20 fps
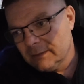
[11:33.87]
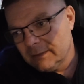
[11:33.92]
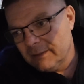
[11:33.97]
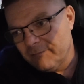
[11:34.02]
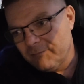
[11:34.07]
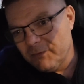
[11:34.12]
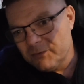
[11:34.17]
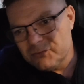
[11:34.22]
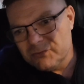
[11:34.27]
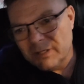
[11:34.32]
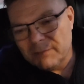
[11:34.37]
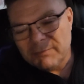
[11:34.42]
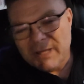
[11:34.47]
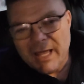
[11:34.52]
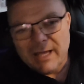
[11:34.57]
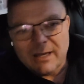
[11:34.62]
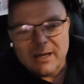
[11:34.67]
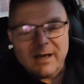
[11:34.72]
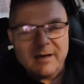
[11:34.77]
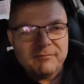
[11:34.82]
If you drink
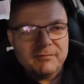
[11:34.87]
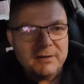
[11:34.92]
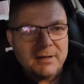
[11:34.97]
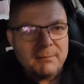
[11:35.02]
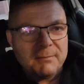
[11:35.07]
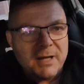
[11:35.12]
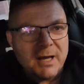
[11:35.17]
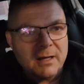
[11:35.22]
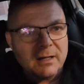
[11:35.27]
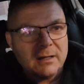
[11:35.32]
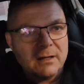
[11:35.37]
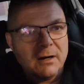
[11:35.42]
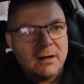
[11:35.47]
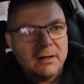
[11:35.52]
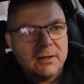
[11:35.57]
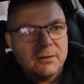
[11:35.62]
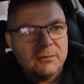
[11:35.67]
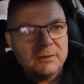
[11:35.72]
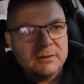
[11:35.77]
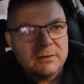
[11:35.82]
black coffee, I'm not going to
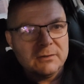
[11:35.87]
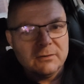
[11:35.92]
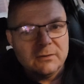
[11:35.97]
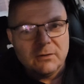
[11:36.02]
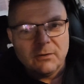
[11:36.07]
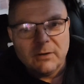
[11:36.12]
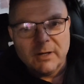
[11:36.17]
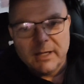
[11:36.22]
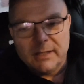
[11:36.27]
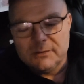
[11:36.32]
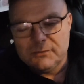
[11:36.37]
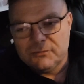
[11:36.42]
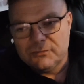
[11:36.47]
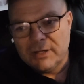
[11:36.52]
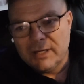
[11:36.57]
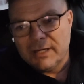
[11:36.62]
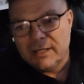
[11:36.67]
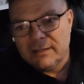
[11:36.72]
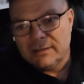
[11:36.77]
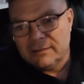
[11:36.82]
argue with you. Go ahead and
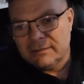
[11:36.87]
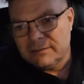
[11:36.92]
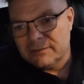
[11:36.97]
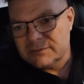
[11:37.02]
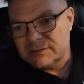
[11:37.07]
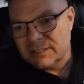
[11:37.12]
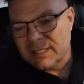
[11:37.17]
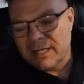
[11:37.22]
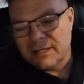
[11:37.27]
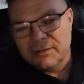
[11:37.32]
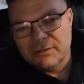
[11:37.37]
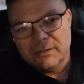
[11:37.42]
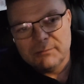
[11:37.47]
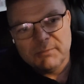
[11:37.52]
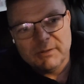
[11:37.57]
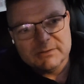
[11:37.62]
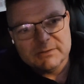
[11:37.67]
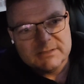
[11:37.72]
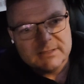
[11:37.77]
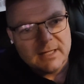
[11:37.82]
drink it. There's a lot of
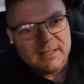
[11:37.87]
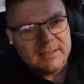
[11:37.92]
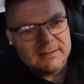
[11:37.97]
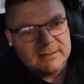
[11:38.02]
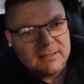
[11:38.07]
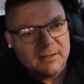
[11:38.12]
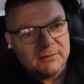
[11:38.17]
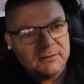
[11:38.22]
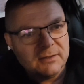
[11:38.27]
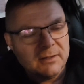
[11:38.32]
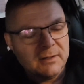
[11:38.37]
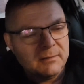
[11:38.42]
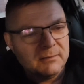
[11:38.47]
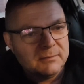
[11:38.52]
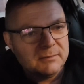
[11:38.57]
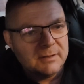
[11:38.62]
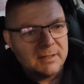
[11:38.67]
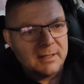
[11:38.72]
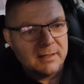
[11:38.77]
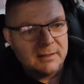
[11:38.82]
good studies out
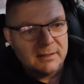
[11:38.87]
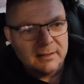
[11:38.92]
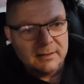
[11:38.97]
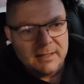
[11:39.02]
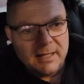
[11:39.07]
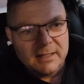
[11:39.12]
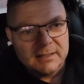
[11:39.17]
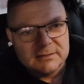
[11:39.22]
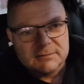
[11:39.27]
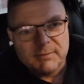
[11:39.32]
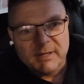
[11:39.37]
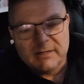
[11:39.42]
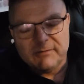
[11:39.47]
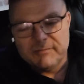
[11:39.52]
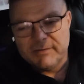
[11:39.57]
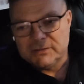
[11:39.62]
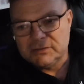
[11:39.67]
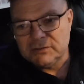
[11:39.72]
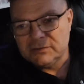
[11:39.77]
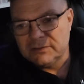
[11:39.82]
there that it's
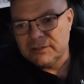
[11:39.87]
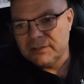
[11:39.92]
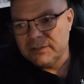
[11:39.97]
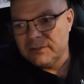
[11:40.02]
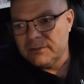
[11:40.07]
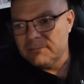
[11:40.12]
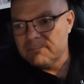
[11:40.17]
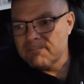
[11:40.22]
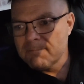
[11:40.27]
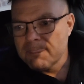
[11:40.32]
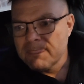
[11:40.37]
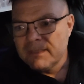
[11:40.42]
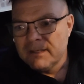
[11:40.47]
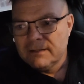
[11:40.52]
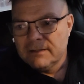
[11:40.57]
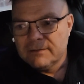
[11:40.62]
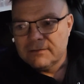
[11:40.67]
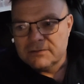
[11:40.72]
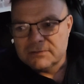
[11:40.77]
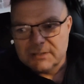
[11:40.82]
beneficial to you.
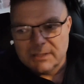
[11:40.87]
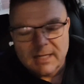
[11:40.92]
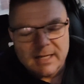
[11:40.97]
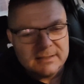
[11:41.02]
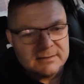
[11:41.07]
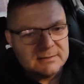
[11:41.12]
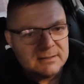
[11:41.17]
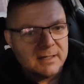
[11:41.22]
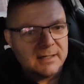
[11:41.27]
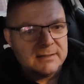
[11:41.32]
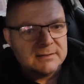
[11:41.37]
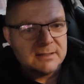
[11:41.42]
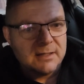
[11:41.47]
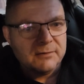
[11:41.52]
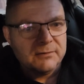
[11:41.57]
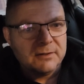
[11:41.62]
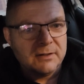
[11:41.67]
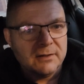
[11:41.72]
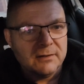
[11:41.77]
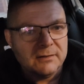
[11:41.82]
There's a lot of studies
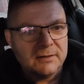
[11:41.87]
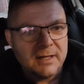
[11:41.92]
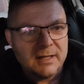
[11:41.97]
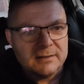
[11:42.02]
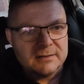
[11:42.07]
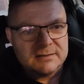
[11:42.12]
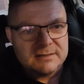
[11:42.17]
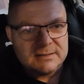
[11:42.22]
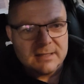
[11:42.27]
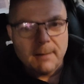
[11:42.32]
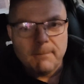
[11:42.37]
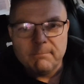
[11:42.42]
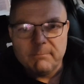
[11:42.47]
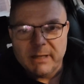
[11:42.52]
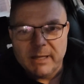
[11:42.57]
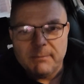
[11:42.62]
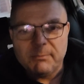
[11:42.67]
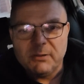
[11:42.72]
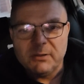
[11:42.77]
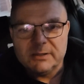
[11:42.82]
out there that some
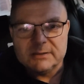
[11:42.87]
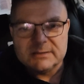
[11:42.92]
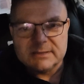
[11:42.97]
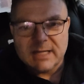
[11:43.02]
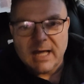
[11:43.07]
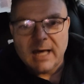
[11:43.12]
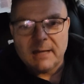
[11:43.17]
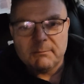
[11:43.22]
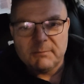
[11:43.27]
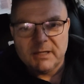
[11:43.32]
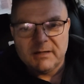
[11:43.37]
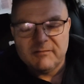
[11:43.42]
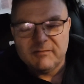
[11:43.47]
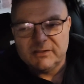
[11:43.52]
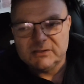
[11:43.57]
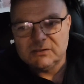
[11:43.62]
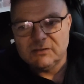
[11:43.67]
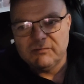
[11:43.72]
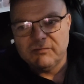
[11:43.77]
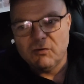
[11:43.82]
people it's not
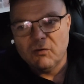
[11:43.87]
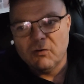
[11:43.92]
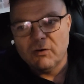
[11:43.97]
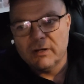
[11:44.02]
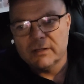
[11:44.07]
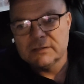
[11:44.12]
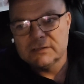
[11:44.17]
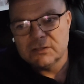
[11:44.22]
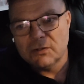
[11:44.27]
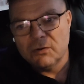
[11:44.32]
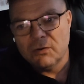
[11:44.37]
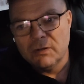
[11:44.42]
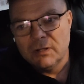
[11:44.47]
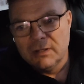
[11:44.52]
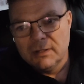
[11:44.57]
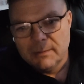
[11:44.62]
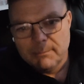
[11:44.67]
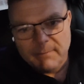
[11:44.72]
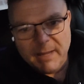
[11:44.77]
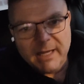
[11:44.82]
beneficial for. So
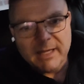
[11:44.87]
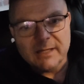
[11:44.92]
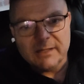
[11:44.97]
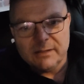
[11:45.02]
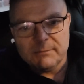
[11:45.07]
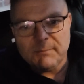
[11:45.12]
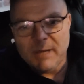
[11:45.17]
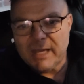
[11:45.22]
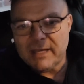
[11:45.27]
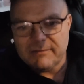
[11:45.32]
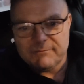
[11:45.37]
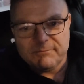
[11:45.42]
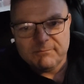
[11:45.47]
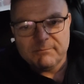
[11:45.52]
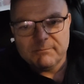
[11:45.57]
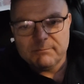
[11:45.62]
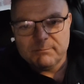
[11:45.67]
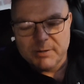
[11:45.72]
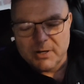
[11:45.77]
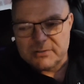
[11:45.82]
make it
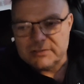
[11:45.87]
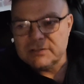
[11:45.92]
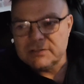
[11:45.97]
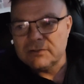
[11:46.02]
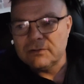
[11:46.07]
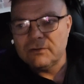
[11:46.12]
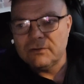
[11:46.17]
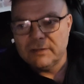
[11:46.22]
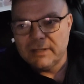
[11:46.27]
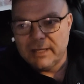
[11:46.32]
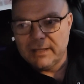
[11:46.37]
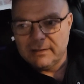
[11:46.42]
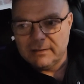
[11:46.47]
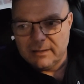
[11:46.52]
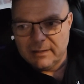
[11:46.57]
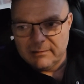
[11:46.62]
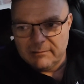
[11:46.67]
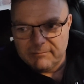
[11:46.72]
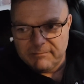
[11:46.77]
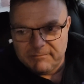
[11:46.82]
personal
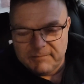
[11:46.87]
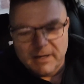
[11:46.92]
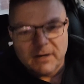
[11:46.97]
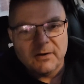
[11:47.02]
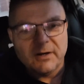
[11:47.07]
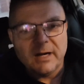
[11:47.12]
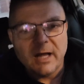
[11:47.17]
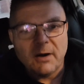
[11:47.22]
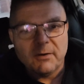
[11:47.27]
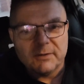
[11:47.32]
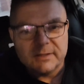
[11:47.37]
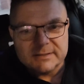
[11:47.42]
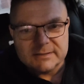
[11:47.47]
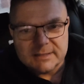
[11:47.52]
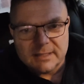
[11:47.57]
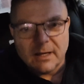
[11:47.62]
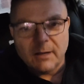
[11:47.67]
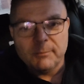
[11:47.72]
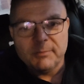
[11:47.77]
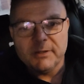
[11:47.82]
and figure it out. Is
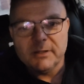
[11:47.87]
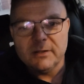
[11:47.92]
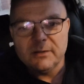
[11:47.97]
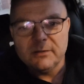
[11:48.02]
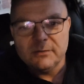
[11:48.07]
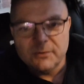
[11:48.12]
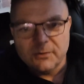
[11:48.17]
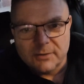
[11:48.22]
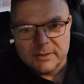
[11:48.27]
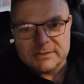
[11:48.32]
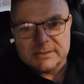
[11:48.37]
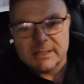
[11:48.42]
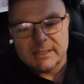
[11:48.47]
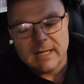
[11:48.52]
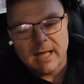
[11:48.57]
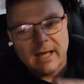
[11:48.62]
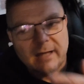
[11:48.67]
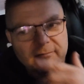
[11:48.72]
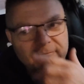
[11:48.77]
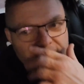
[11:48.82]
it helping you or is it
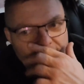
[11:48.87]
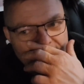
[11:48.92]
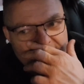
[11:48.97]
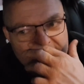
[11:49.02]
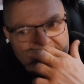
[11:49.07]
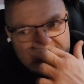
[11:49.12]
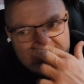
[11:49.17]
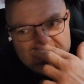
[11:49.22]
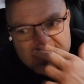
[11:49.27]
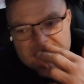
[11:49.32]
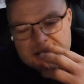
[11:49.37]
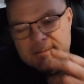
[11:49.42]
not? For me,